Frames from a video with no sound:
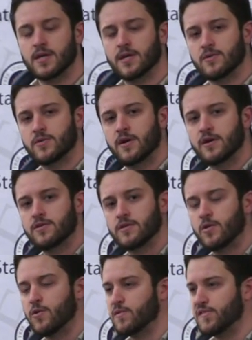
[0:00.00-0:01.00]
oh God, the
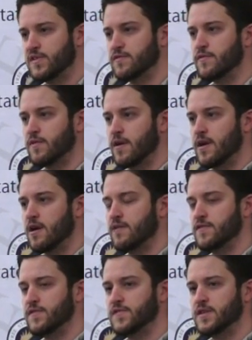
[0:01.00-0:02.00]
lower receiver for our
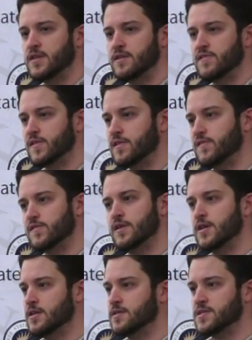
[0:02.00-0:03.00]
AR-15 since
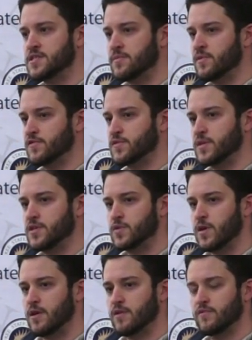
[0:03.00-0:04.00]
December of
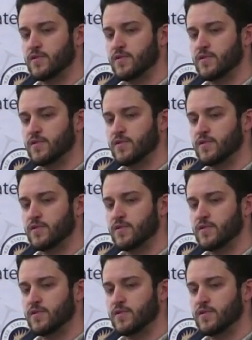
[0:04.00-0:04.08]
2012.